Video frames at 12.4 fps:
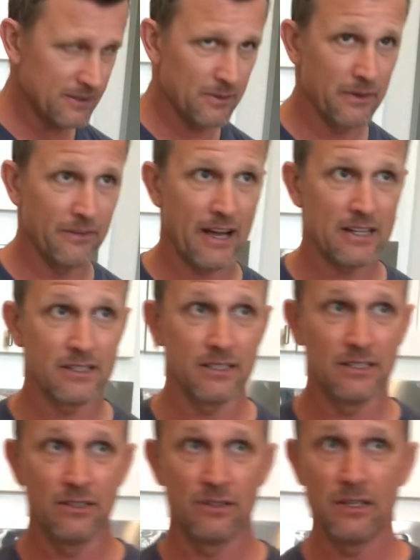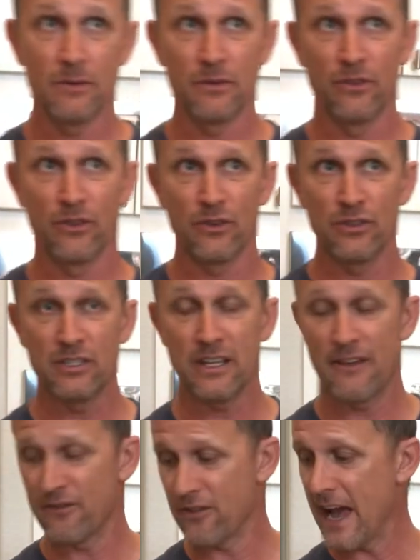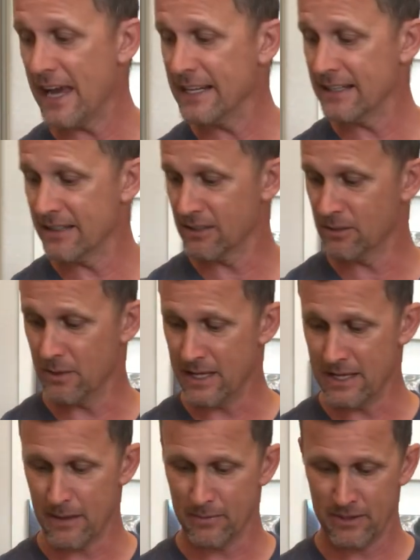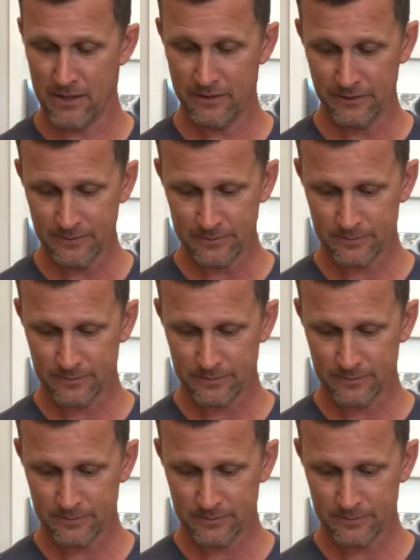So we've actually Thursday, Friday this week, I believe.